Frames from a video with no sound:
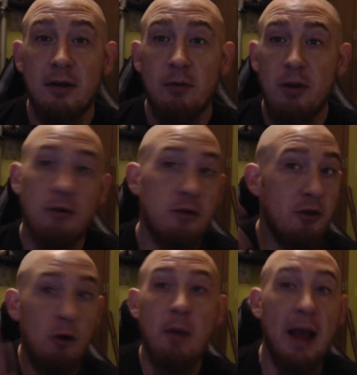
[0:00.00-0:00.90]
We are
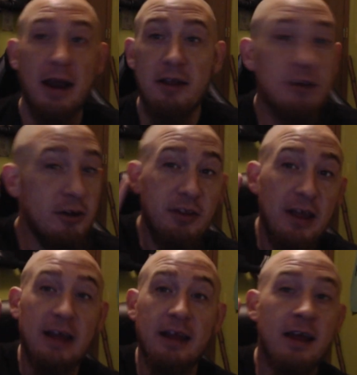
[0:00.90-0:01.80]
so bad. It's a good
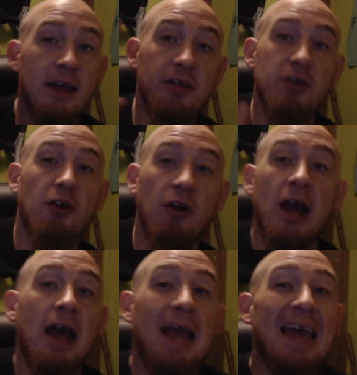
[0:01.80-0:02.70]
thing these are
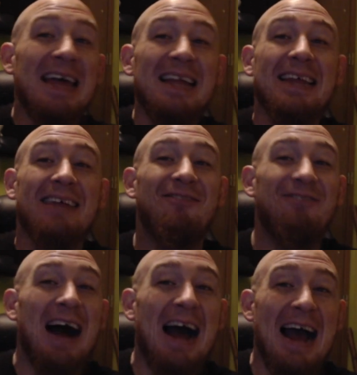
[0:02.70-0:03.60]
ill
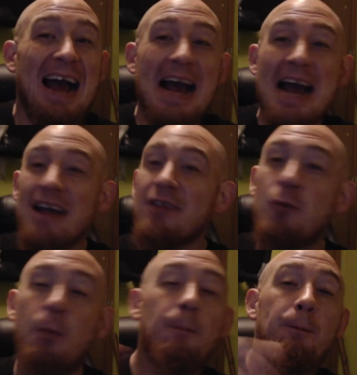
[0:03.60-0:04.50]
advised
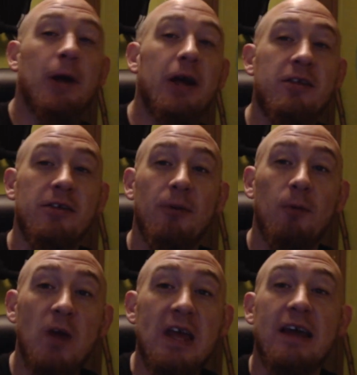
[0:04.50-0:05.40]
picks of the
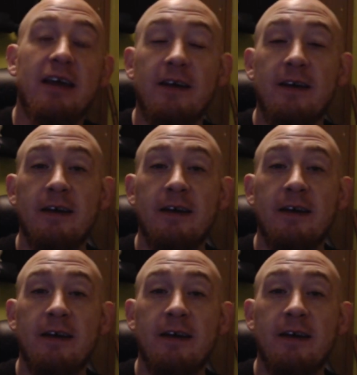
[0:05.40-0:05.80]
week.